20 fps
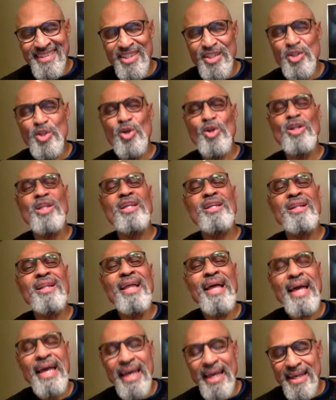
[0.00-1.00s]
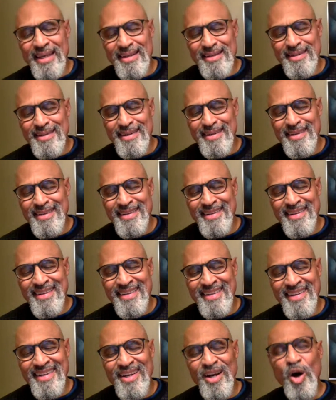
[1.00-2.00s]
Your little head
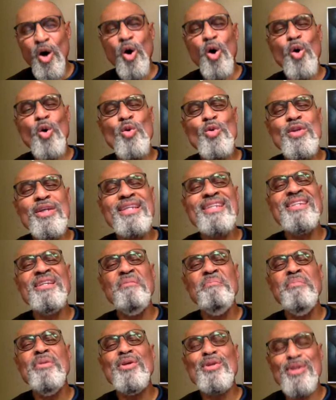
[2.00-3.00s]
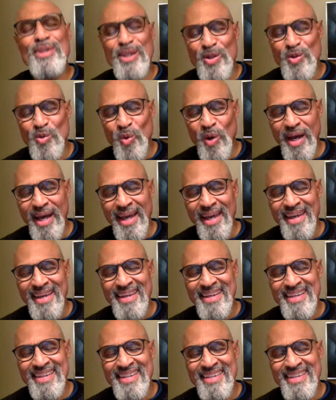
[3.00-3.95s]
holding the Milky Way,